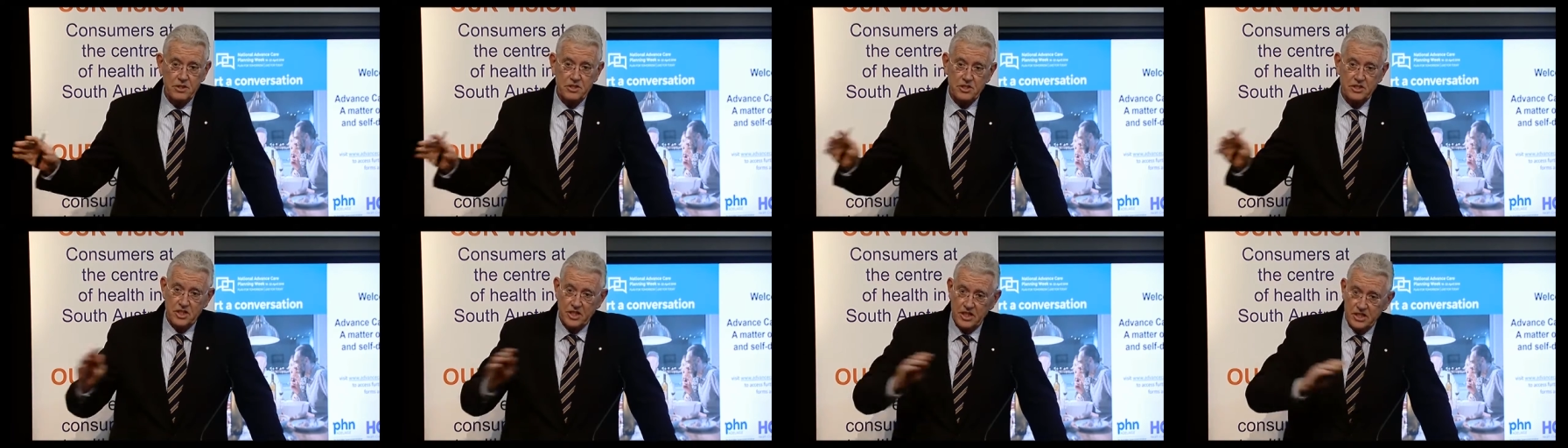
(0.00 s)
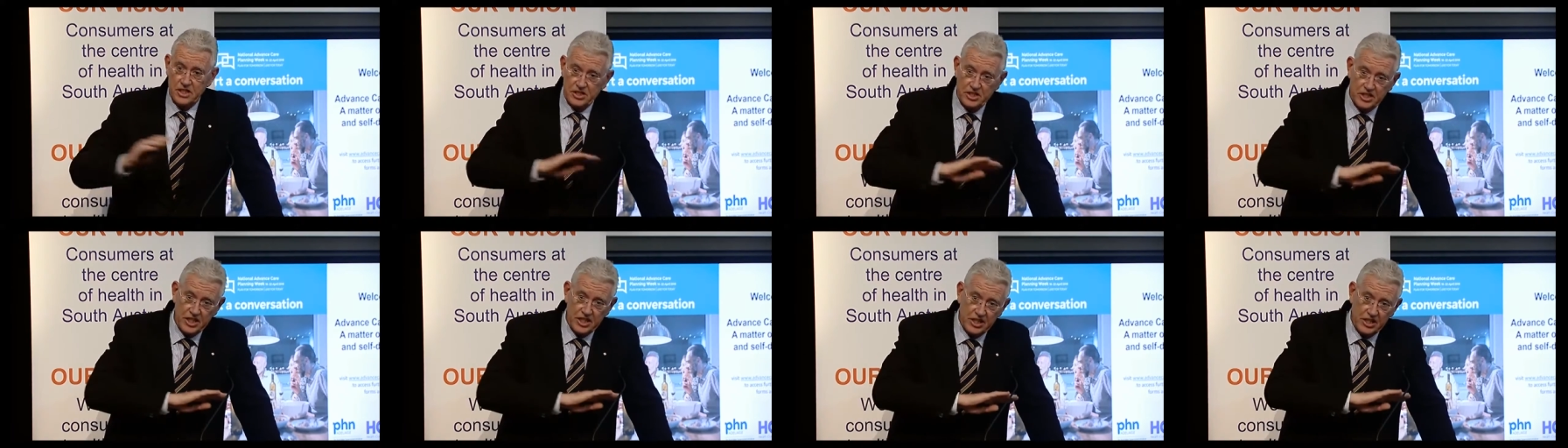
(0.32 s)
so
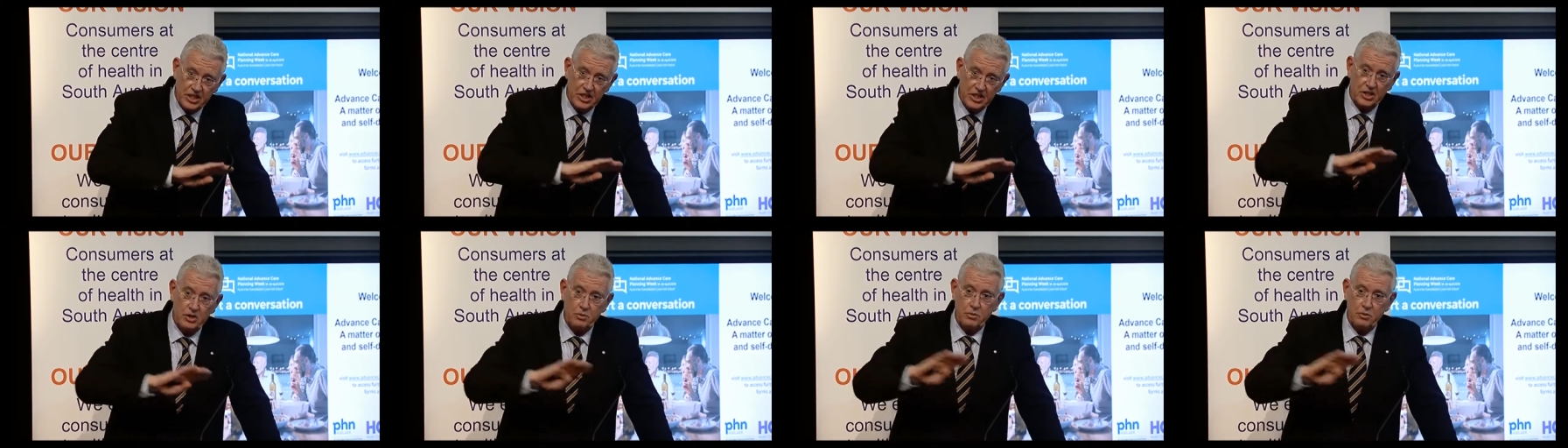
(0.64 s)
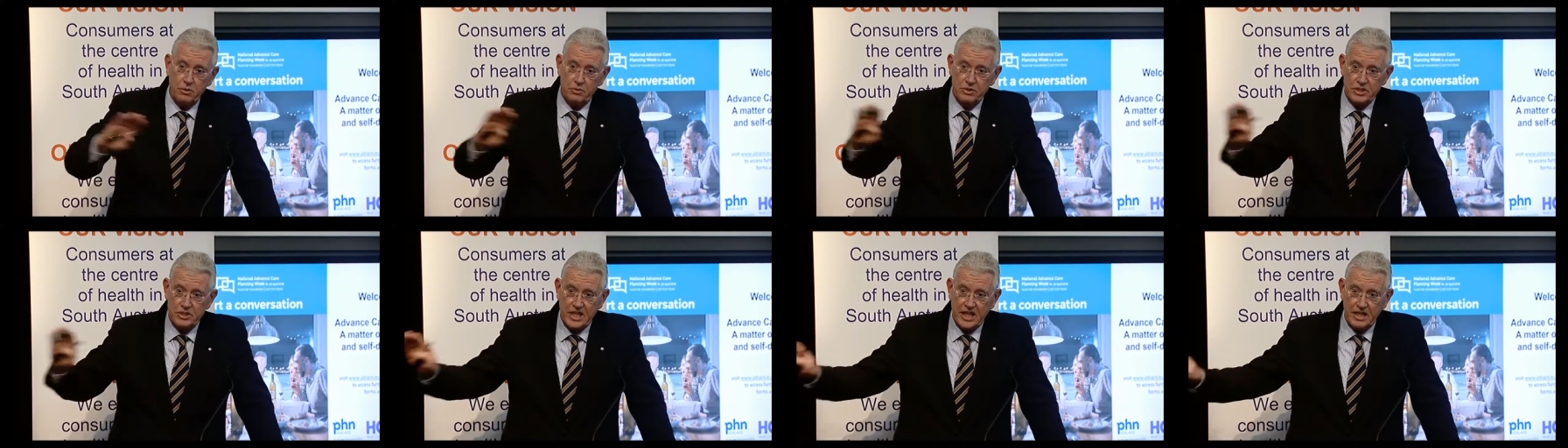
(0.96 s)
she knew
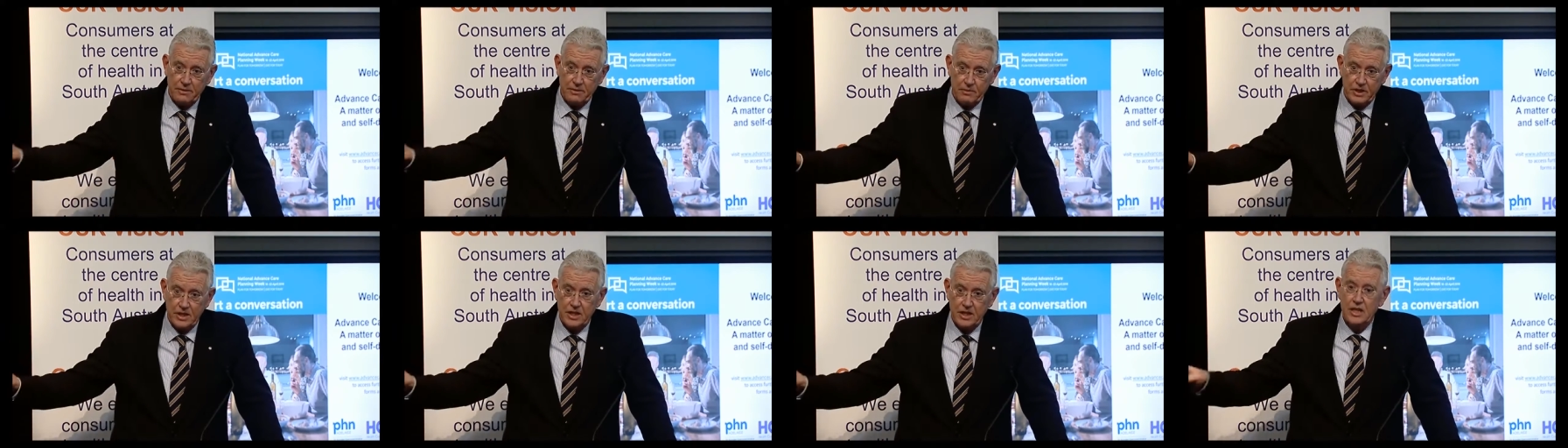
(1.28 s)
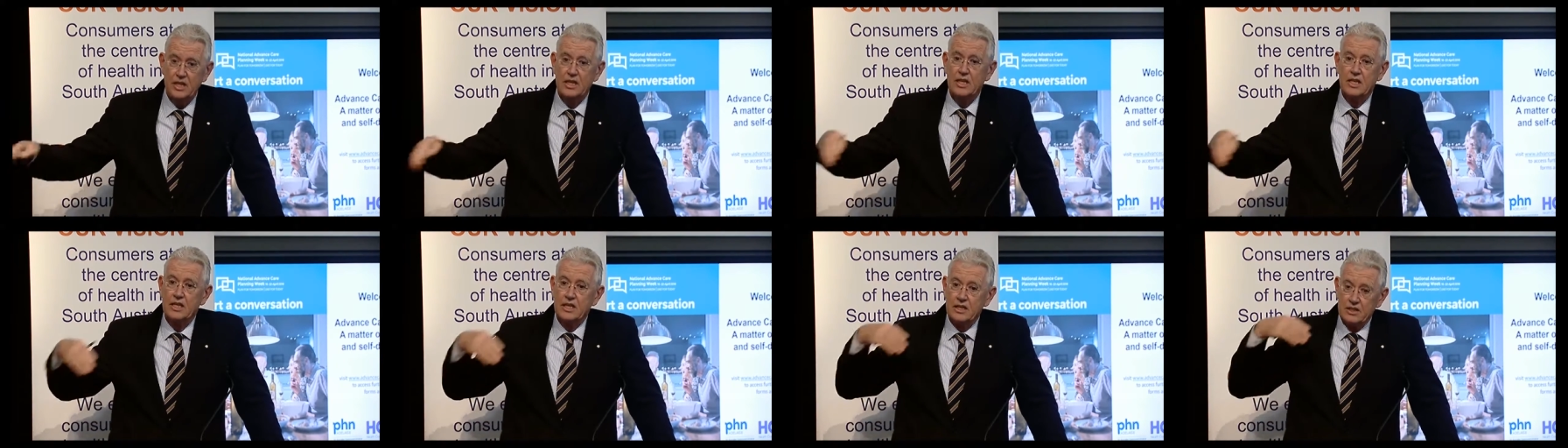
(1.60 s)
what was happening,
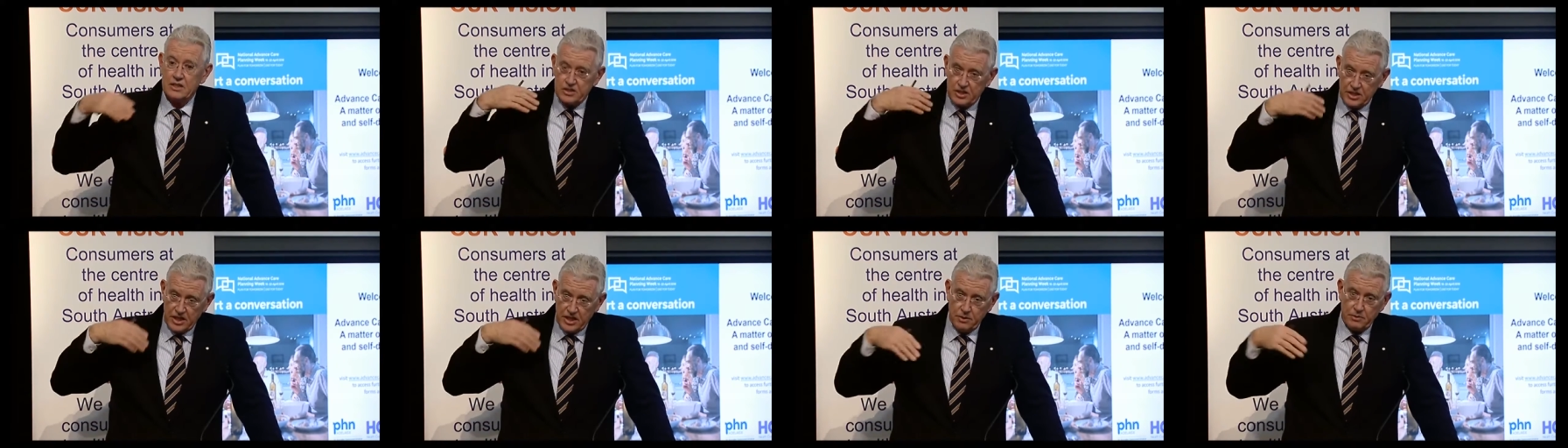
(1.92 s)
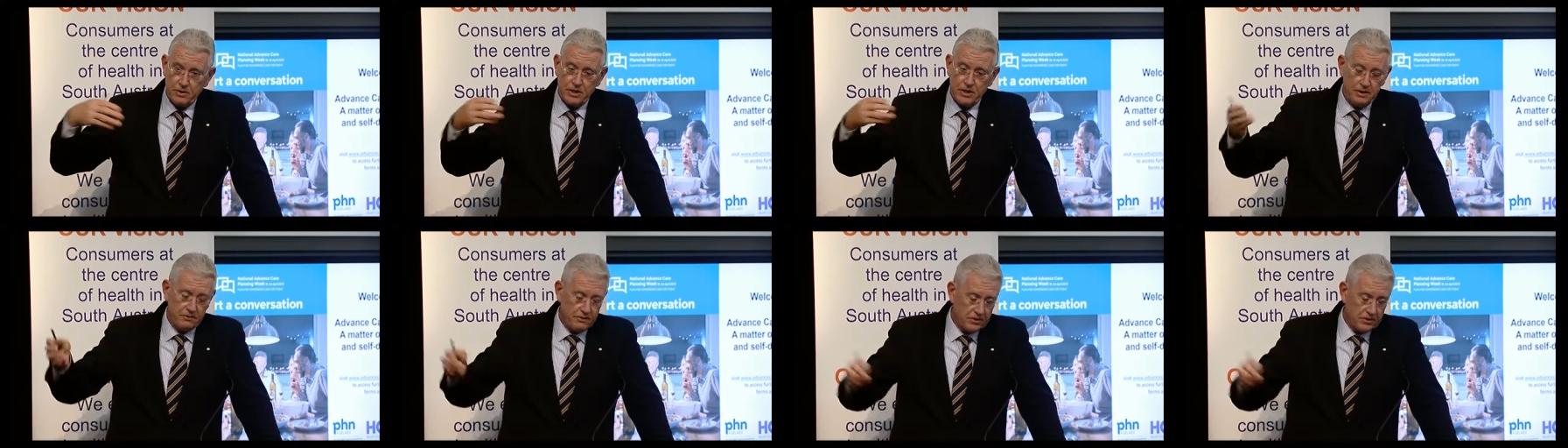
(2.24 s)
so they
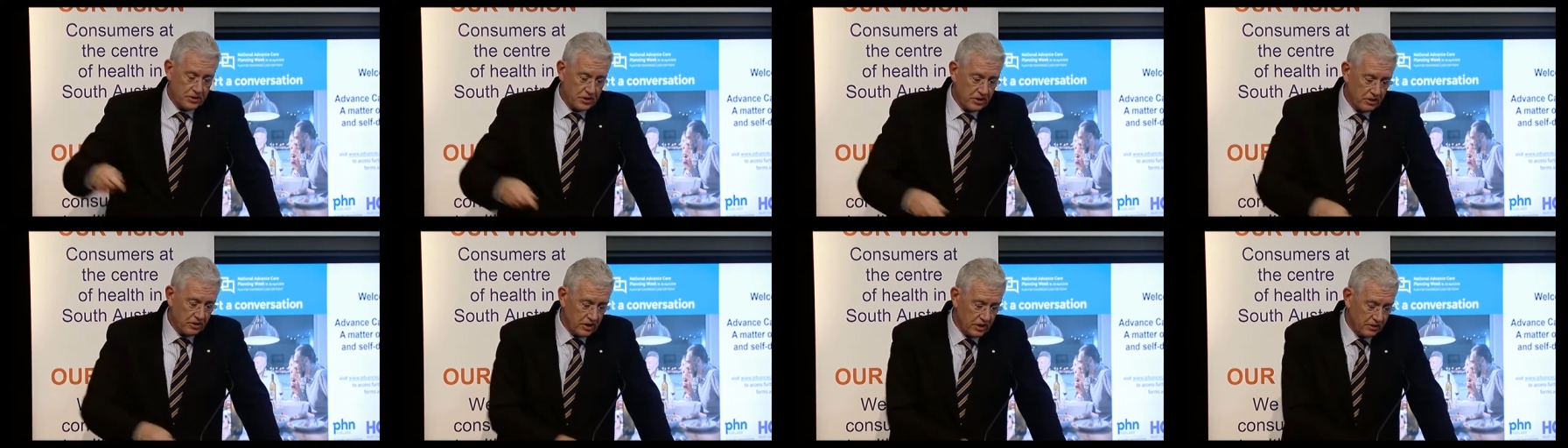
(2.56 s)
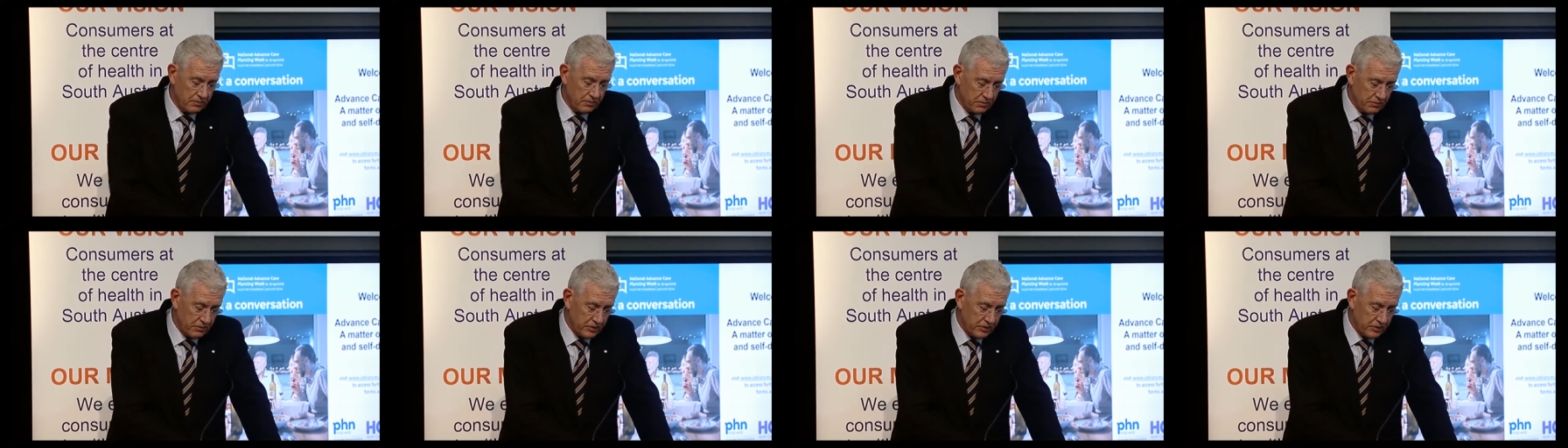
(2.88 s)
were given time.